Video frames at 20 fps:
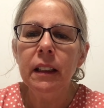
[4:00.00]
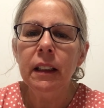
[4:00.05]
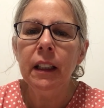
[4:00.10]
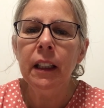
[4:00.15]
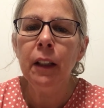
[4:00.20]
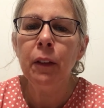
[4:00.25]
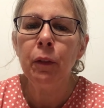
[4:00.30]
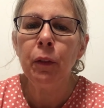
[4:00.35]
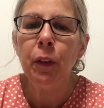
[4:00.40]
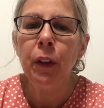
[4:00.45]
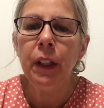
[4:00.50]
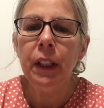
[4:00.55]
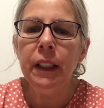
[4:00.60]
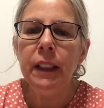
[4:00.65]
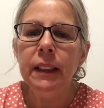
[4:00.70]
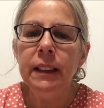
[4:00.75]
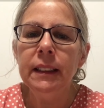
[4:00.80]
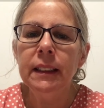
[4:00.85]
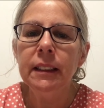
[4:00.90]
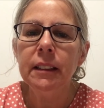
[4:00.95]
it
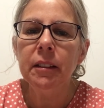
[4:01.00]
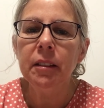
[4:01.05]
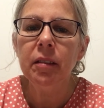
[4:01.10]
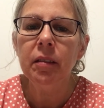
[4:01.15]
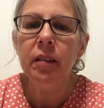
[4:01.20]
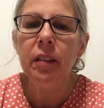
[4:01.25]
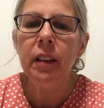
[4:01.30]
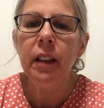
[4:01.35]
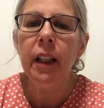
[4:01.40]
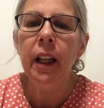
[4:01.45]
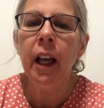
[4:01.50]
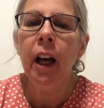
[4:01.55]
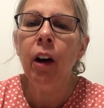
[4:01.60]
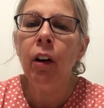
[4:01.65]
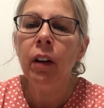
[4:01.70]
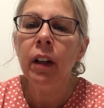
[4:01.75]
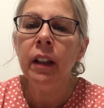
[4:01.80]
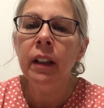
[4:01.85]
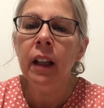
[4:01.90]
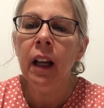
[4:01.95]
reads,
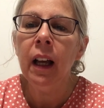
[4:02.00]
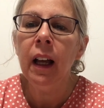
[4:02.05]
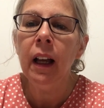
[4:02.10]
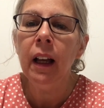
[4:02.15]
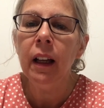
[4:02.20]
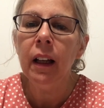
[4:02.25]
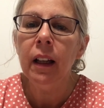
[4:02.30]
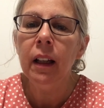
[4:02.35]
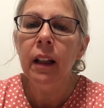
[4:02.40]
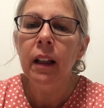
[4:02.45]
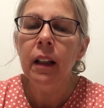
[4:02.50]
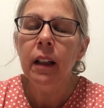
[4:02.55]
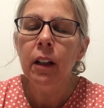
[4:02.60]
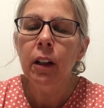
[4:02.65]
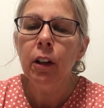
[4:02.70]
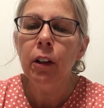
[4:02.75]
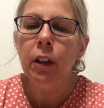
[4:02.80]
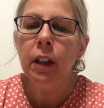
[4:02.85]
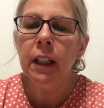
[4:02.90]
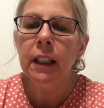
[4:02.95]
"Elkanah,
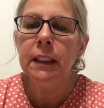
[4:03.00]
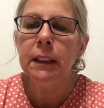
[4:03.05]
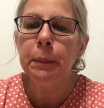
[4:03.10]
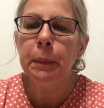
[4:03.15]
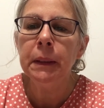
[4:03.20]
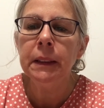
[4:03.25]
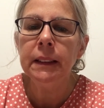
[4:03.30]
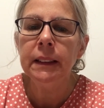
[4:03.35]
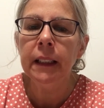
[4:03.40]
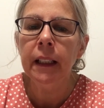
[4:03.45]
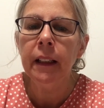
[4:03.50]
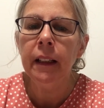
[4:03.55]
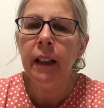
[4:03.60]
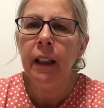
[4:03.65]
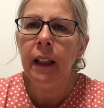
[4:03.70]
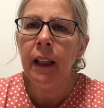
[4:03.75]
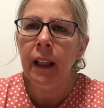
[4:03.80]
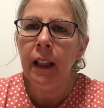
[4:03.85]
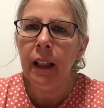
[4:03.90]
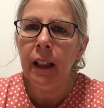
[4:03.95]
her husband, said,
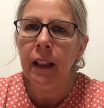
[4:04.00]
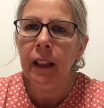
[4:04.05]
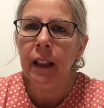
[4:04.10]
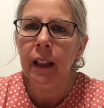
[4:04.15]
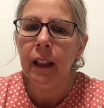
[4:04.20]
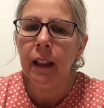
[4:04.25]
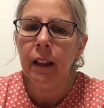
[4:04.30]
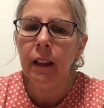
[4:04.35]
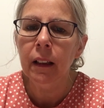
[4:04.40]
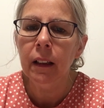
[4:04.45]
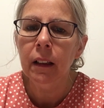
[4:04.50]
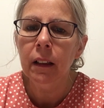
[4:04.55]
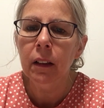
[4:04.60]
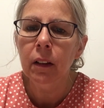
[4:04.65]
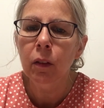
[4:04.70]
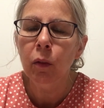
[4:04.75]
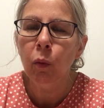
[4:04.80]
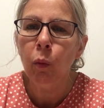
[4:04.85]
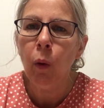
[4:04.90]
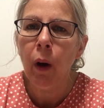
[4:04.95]
Hannah,
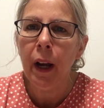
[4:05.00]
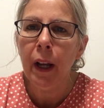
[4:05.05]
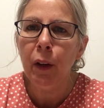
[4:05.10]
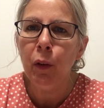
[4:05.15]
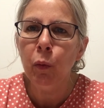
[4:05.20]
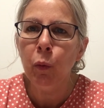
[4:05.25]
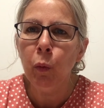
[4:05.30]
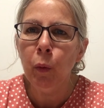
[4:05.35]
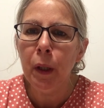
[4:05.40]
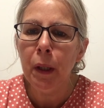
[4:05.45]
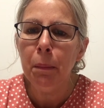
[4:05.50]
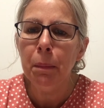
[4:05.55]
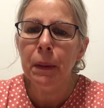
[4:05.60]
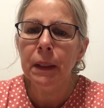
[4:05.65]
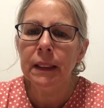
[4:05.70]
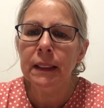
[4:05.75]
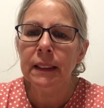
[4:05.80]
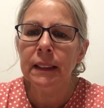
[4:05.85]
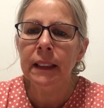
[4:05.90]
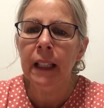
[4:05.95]
why
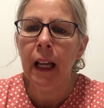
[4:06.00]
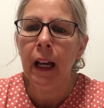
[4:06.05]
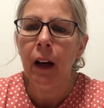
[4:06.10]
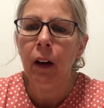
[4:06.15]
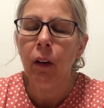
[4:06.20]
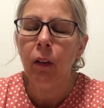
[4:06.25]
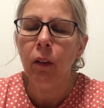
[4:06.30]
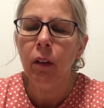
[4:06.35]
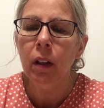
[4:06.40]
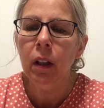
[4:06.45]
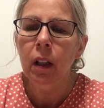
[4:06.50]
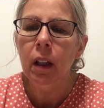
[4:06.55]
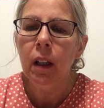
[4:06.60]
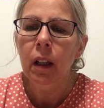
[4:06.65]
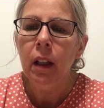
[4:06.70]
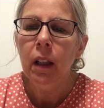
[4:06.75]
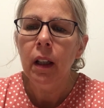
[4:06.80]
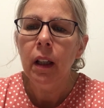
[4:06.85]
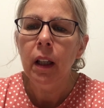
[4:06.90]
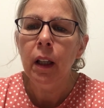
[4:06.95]
weepest thou,
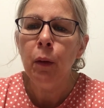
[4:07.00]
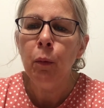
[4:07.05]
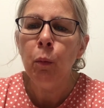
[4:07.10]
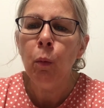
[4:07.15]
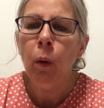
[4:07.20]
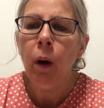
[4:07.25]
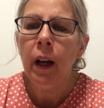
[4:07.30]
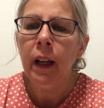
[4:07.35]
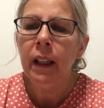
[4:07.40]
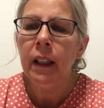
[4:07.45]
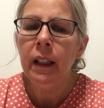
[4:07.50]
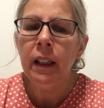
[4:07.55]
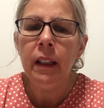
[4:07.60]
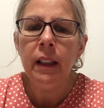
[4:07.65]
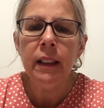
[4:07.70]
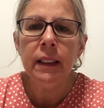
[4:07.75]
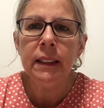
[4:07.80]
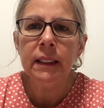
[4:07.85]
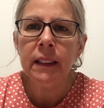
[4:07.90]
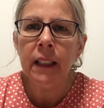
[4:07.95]
and why
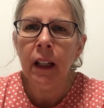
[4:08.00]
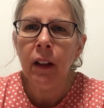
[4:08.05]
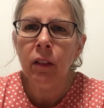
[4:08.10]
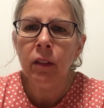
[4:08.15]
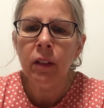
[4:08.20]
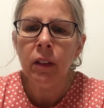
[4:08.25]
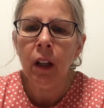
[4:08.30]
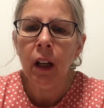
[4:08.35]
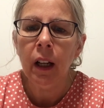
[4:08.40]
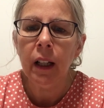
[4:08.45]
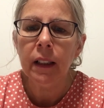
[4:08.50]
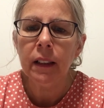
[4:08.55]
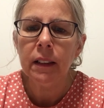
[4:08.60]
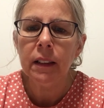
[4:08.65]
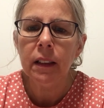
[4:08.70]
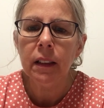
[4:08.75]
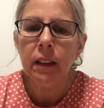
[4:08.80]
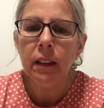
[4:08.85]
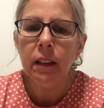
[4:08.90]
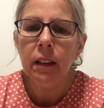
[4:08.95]
eatest thou not?
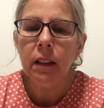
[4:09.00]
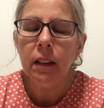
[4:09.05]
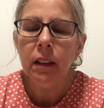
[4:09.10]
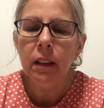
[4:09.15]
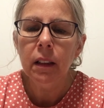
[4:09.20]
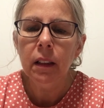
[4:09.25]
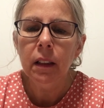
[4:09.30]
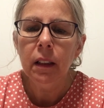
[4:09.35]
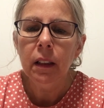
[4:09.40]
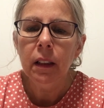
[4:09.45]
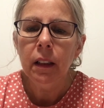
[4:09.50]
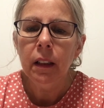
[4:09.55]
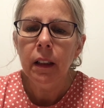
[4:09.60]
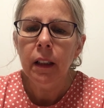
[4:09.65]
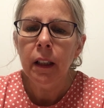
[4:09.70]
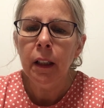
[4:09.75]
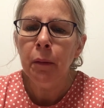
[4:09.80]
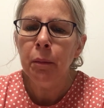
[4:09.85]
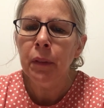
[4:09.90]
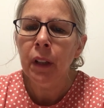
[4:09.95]

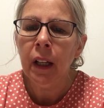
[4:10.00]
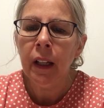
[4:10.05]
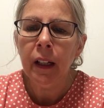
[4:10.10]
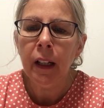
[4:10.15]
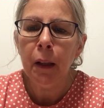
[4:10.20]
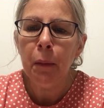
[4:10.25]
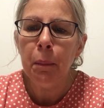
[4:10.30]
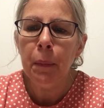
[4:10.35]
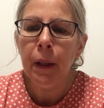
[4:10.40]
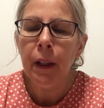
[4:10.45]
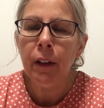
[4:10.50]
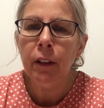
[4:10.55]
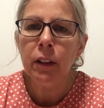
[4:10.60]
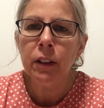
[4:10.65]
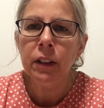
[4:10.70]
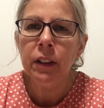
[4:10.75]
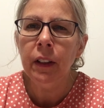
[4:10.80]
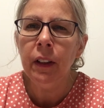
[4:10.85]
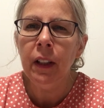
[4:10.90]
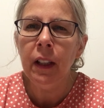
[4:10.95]
Am I not better
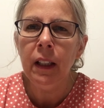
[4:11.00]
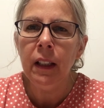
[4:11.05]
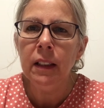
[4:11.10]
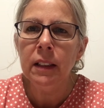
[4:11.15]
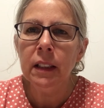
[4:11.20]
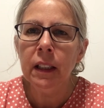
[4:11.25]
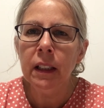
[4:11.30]
to thee